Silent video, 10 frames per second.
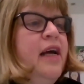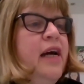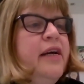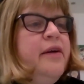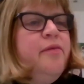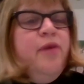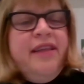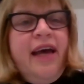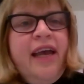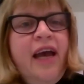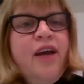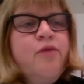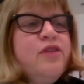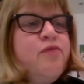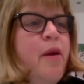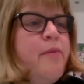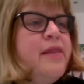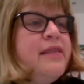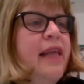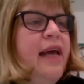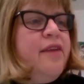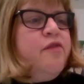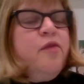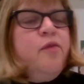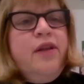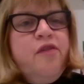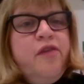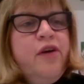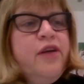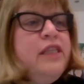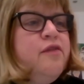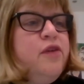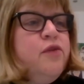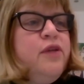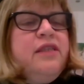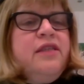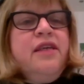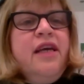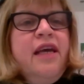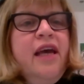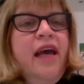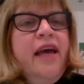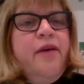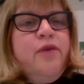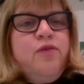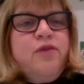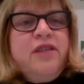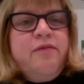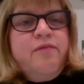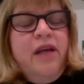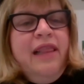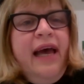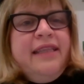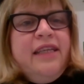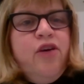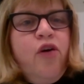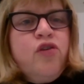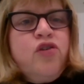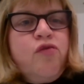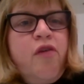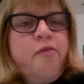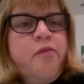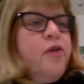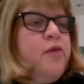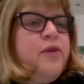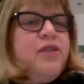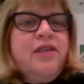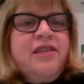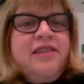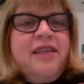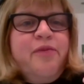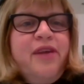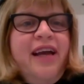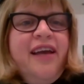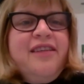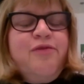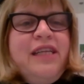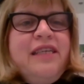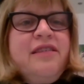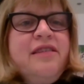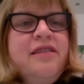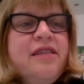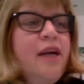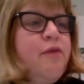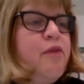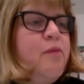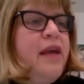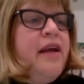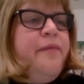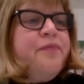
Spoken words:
And I always remember this line from one of our interviewees, which was a line in her autograph book, which is something it really stuck with me.